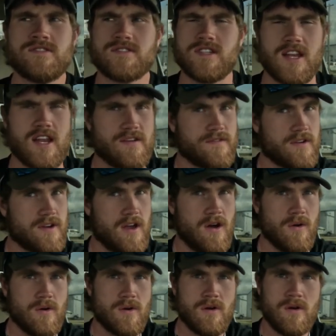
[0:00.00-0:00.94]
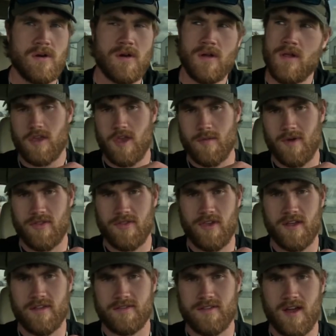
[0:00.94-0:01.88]
You never know. You might
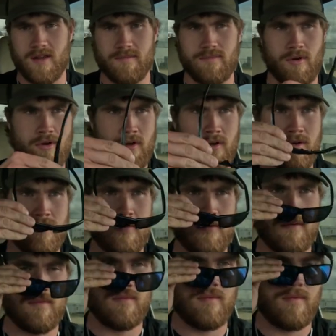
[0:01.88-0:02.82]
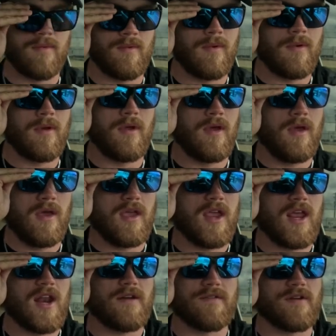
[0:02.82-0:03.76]
think it's not important.
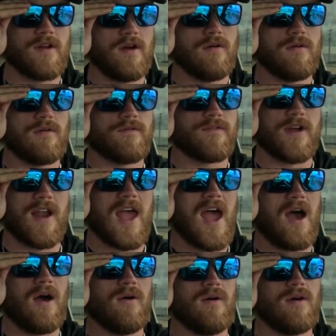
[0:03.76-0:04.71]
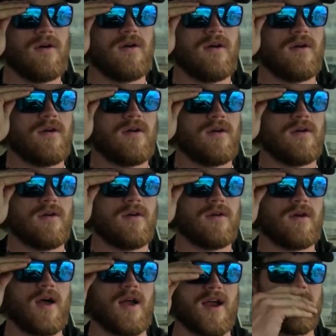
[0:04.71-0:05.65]
You never know. For now,
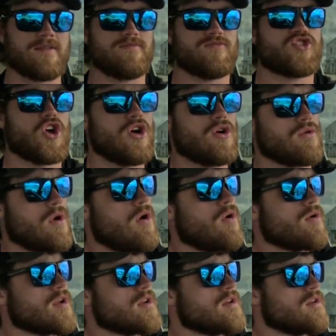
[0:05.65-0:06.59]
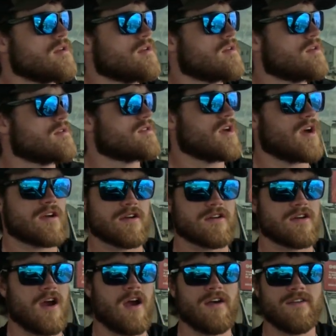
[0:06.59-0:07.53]
I got some Joe Rogan and Tucker
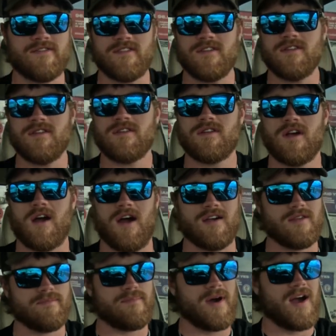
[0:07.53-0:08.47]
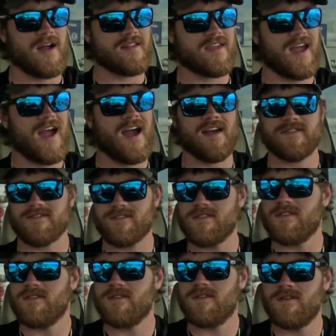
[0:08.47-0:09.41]
Carlson on the podcast.
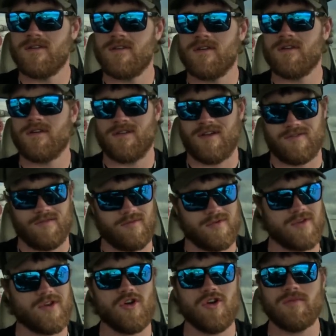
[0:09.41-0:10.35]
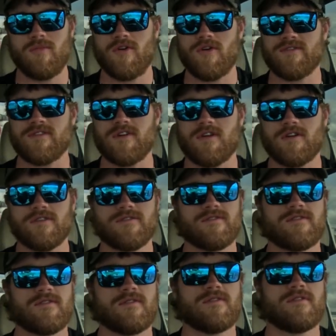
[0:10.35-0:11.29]
That's what we're doing, boys and
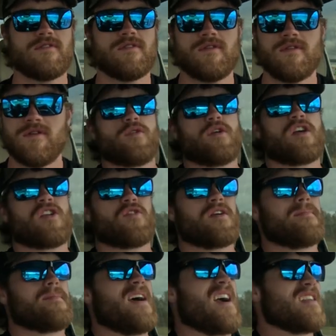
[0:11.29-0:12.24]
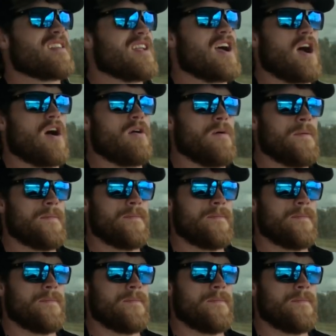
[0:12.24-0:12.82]
girls. So we're on our way back now.